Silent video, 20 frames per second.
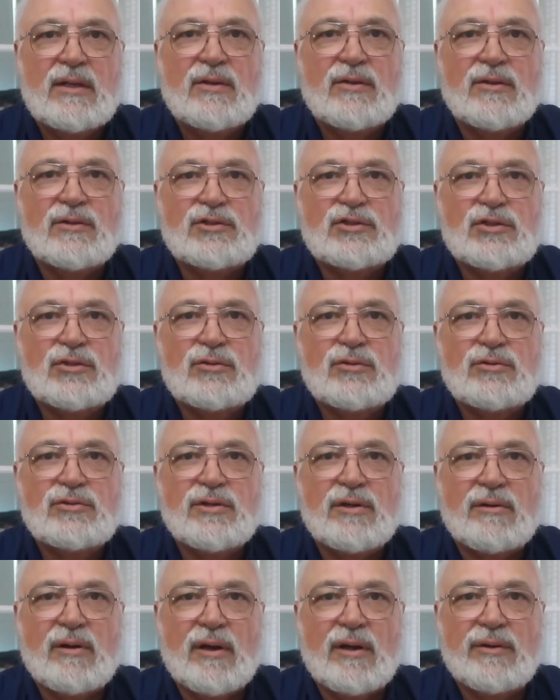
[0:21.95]
the Jews
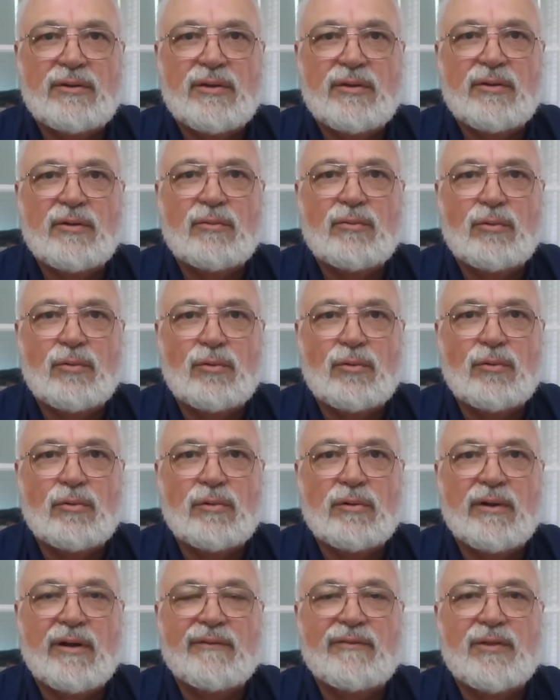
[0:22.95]
are under the
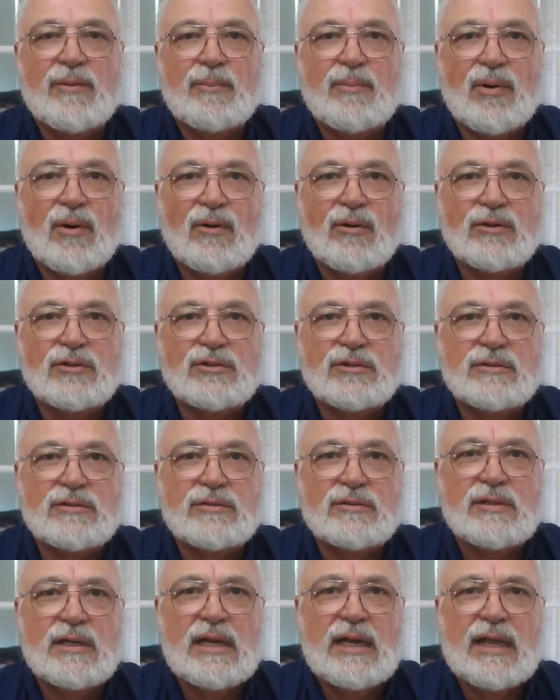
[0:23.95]
rule of the
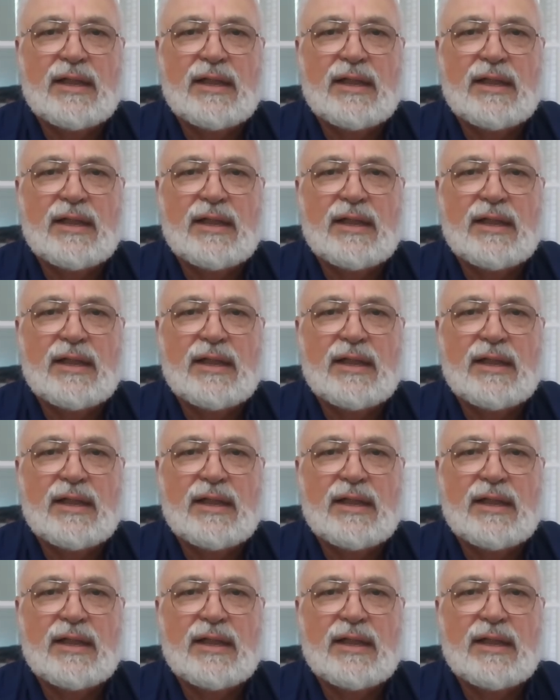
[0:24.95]
Persians.